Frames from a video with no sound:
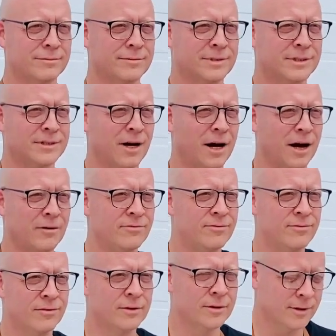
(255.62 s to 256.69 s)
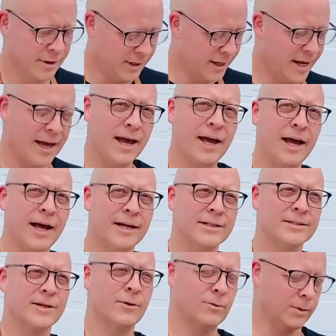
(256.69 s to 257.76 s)
stuff?
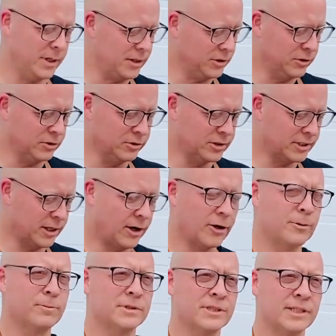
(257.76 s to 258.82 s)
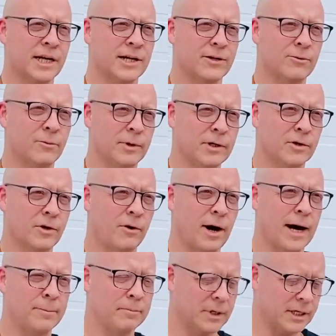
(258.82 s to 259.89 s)
And we use 100% real
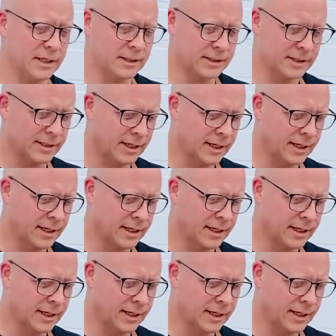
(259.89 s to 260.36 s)
crab meat.